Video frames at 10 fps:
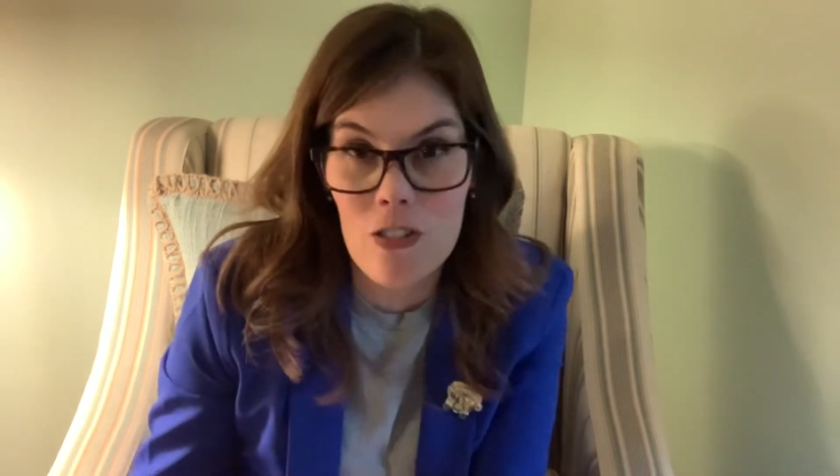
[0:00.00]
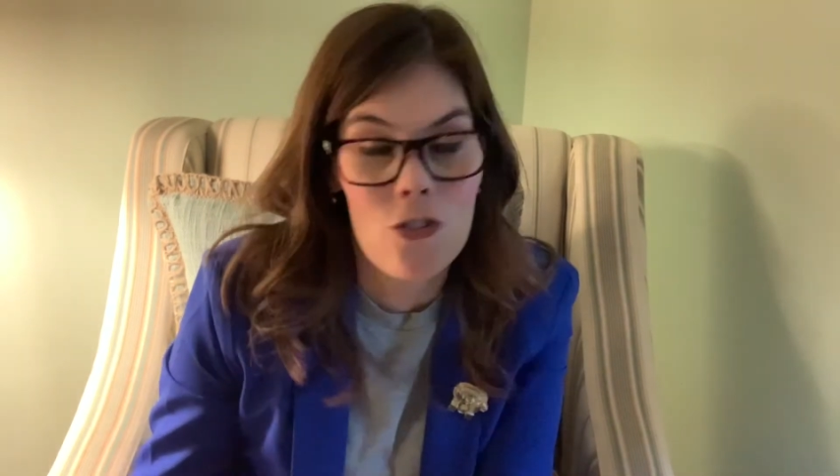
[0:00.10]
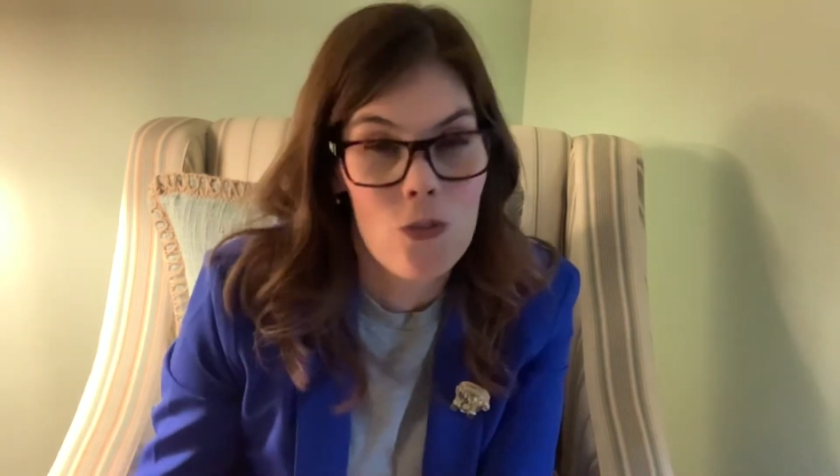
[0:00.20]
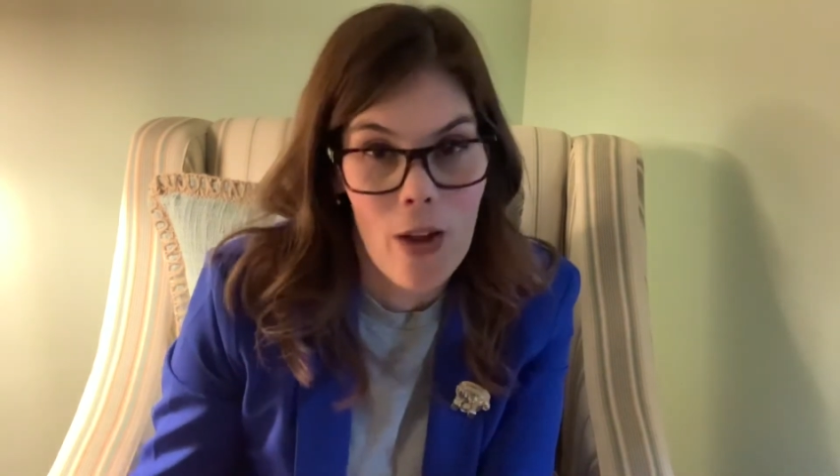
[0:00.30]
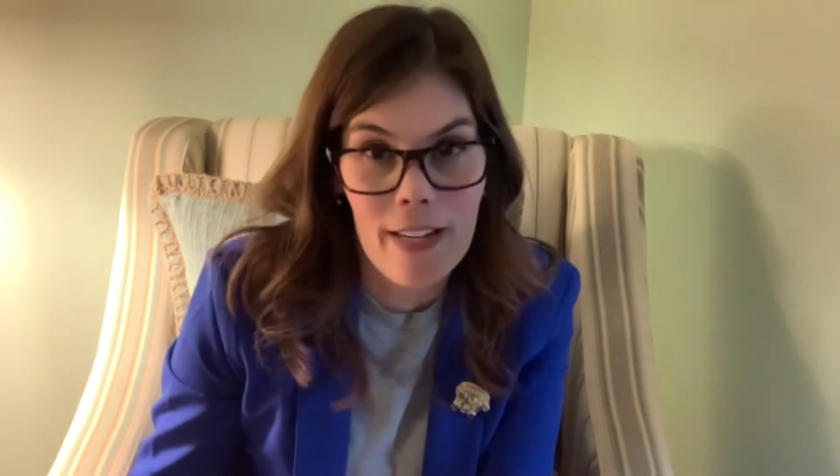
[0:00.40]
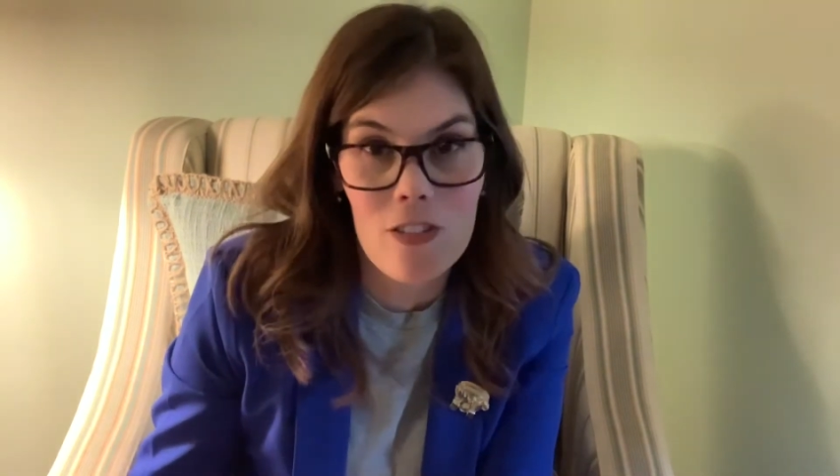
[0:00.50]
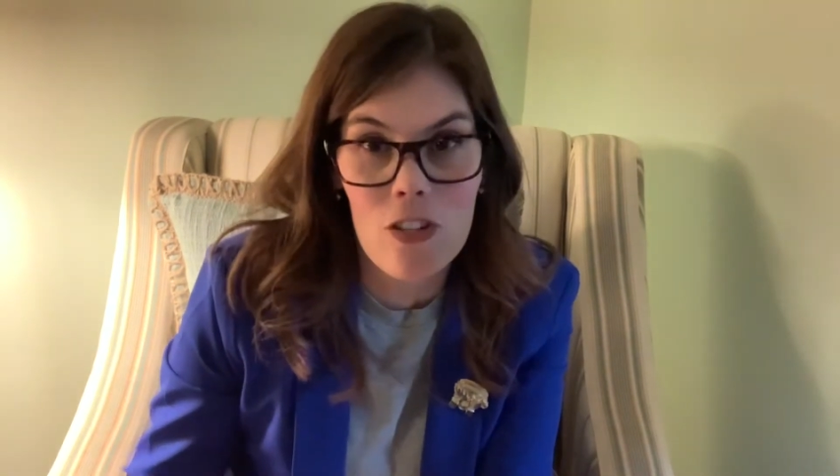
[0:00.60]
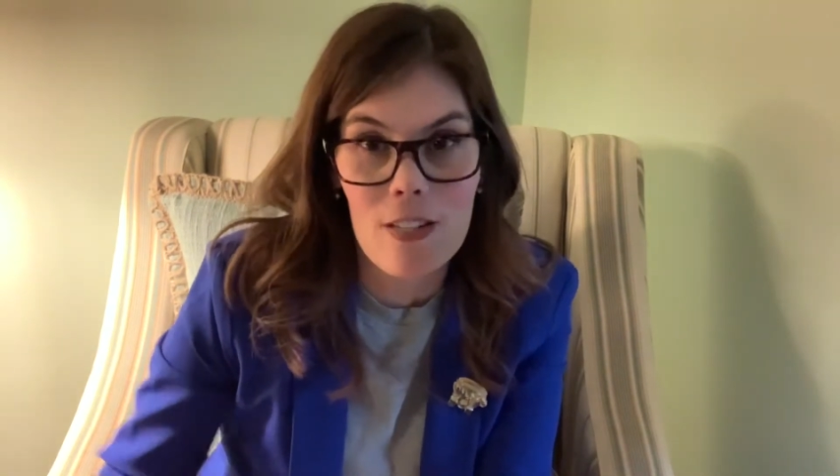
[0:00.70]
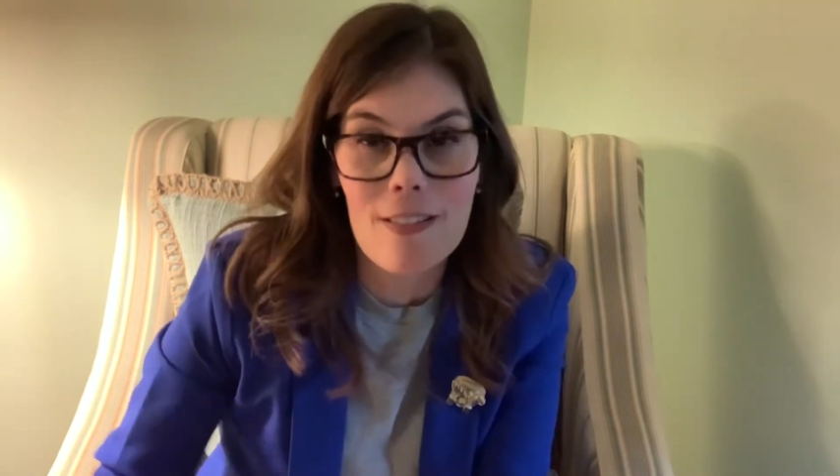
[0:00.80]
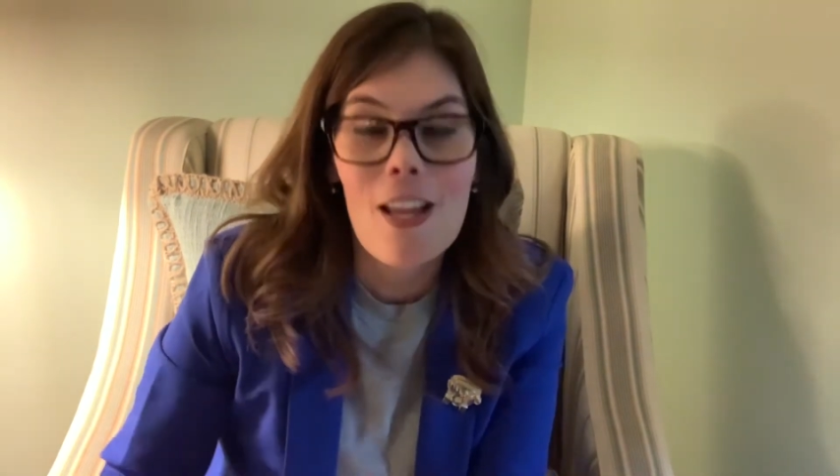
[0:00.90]

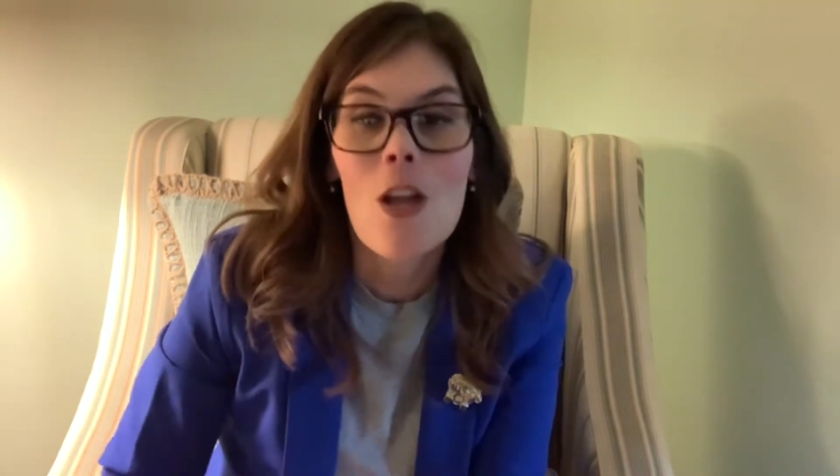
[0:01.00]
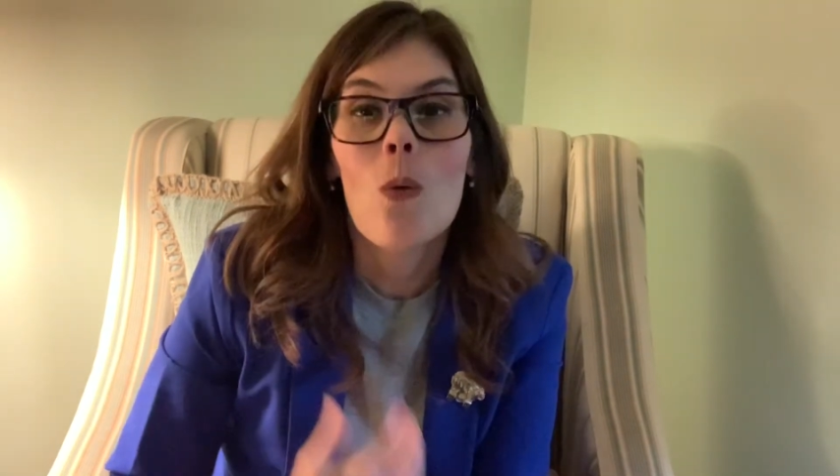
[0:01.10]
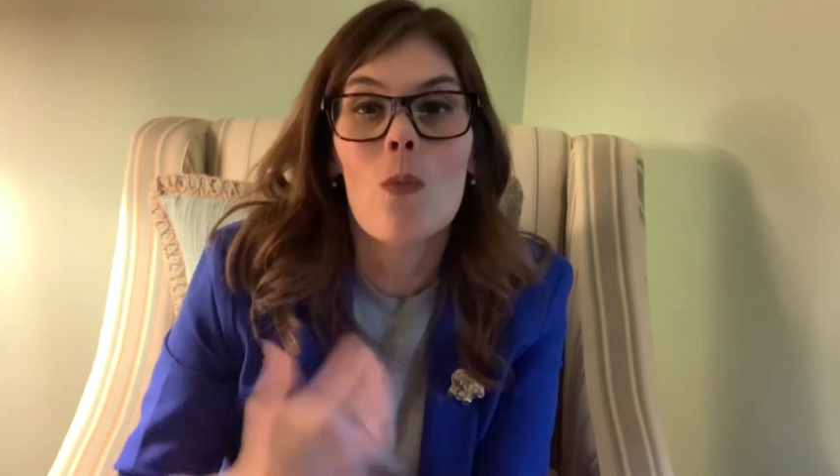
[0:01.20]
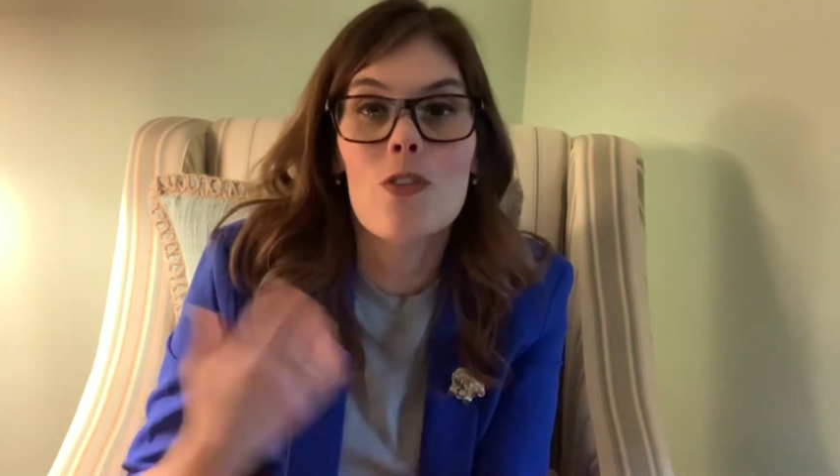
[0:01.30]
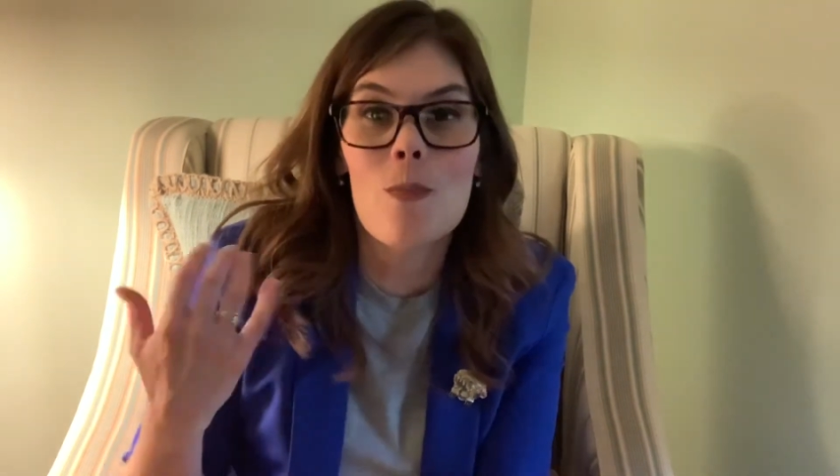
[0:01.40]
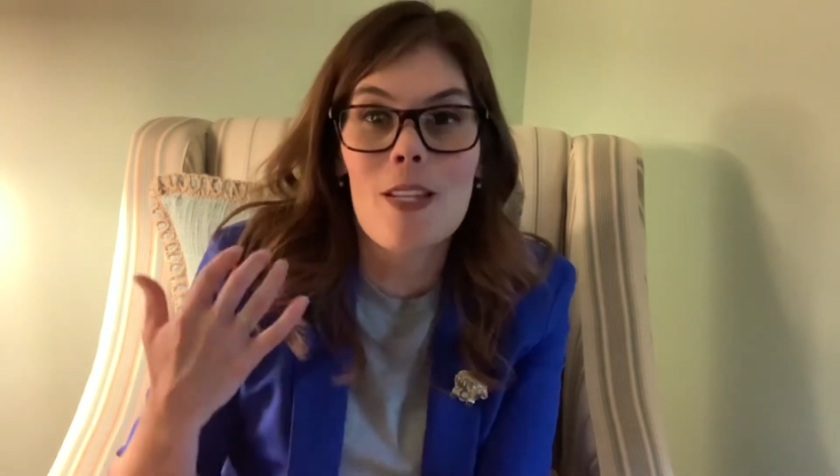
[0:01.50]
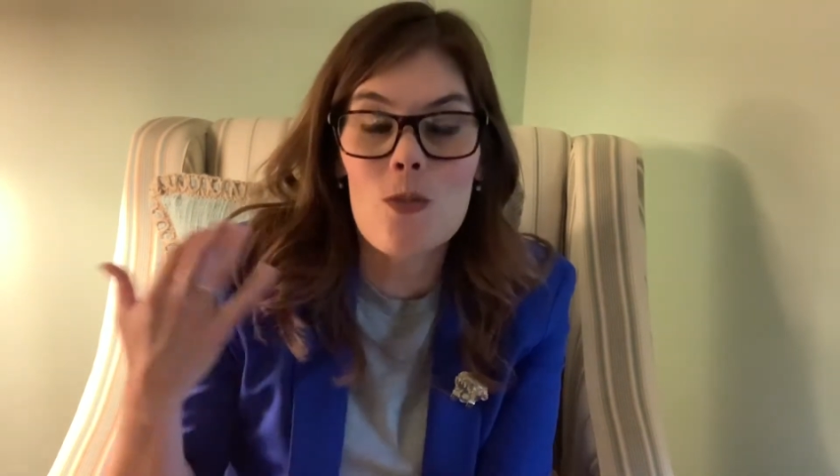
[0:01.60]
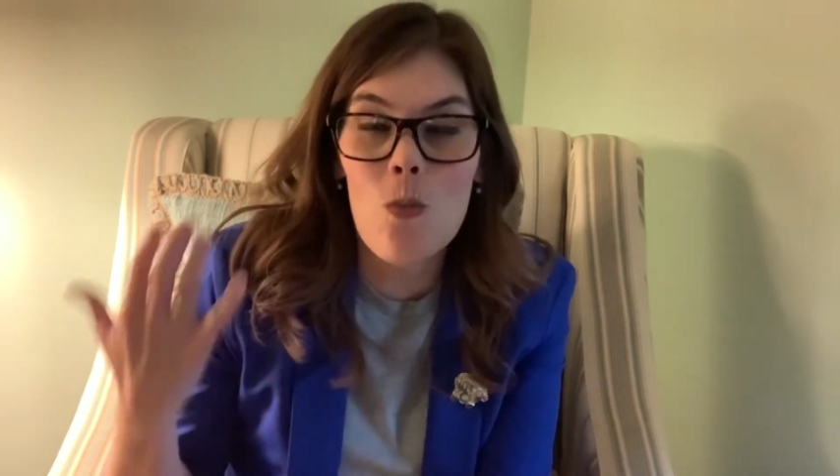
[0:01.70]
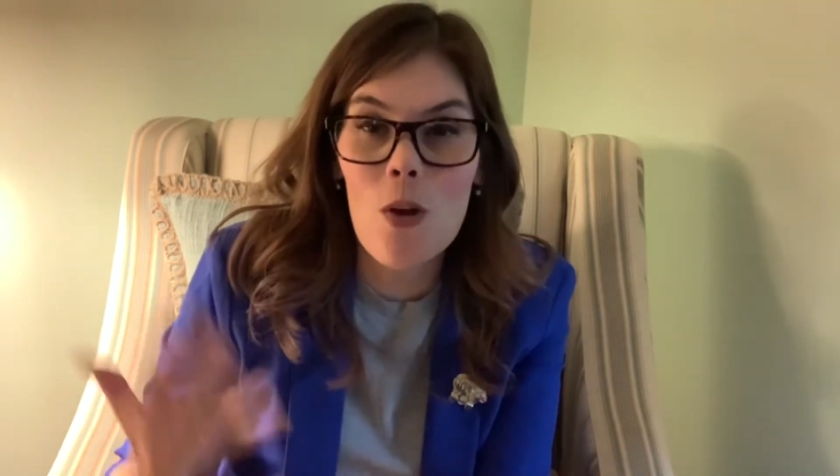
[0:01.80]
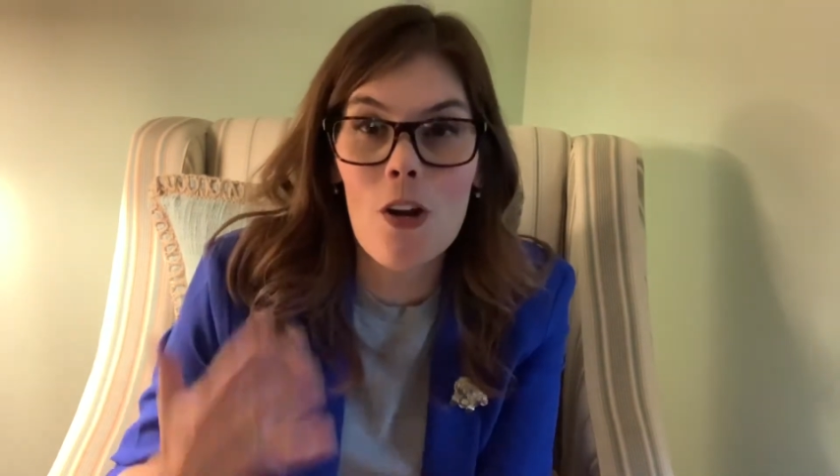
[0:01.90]
strategies, which means
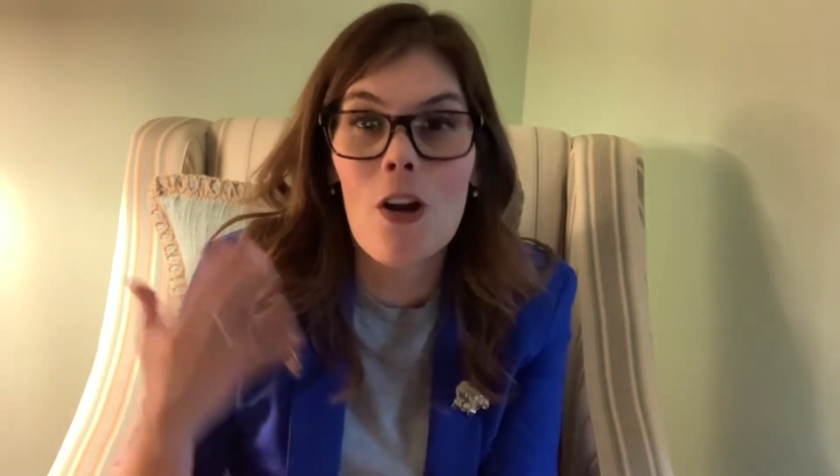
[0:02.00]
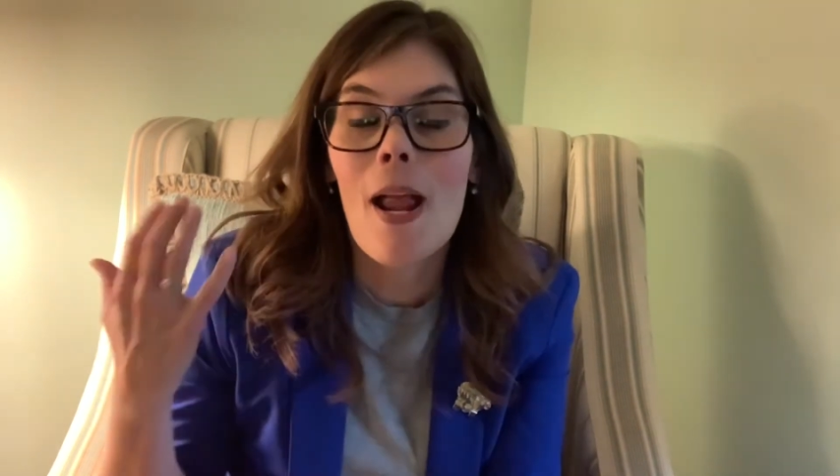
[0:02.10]
we're